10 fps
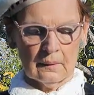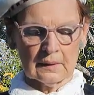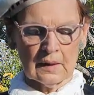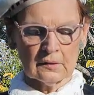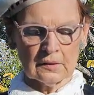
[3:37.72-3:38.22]
The
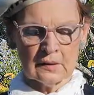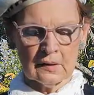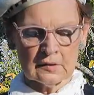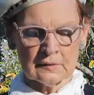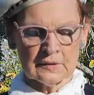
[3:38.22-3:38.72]
Celtic
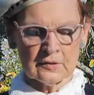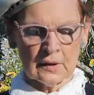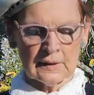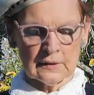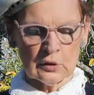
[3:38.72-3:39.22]
Council of
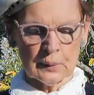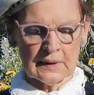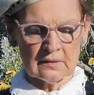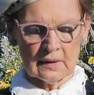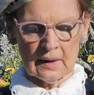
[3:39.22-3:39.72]
Australia and
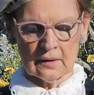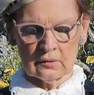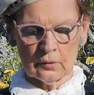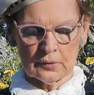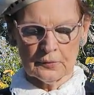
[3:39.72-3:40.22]
Queensland
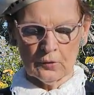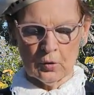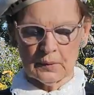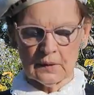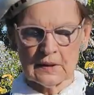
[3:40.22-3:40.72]
was
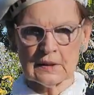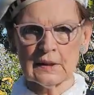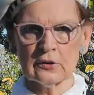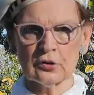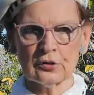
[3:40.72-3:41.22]
formed in the
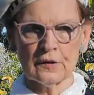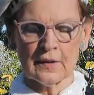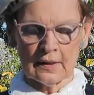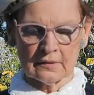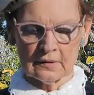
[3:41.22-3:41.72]
year
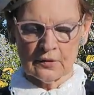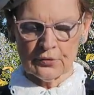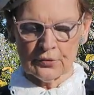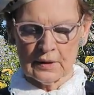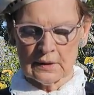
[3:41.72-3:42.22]

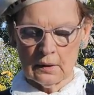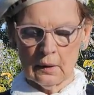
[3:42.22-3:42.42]
2003